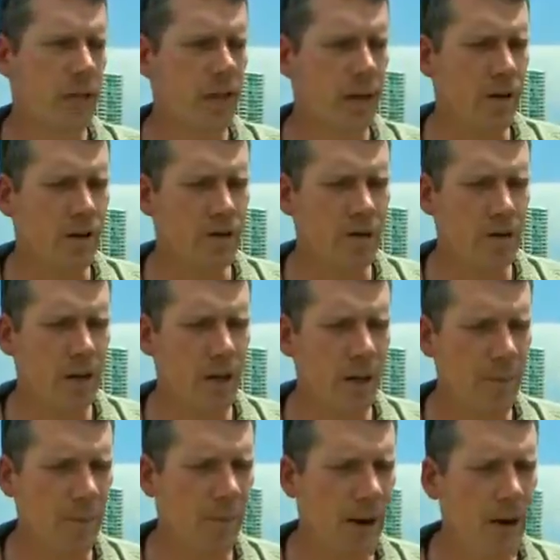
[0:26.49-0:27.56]
Now,
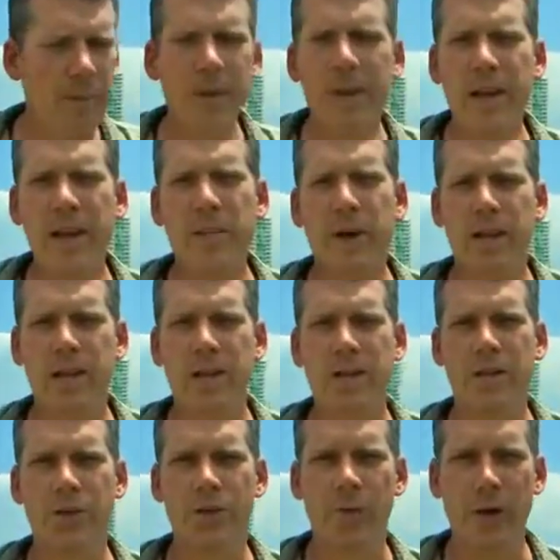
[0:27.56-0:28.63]
but I've been thinking about this
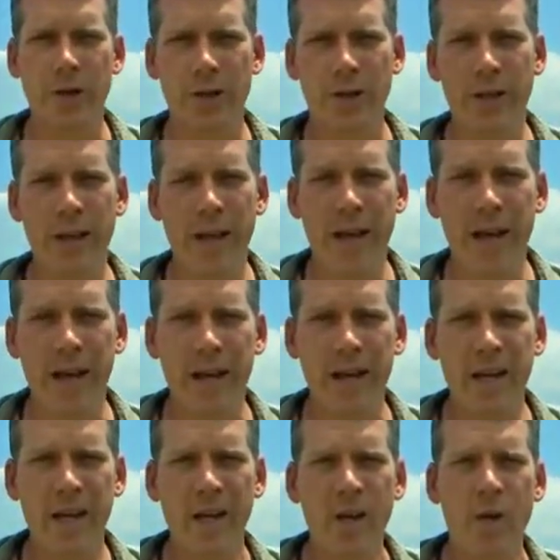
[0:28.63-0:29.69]
situation and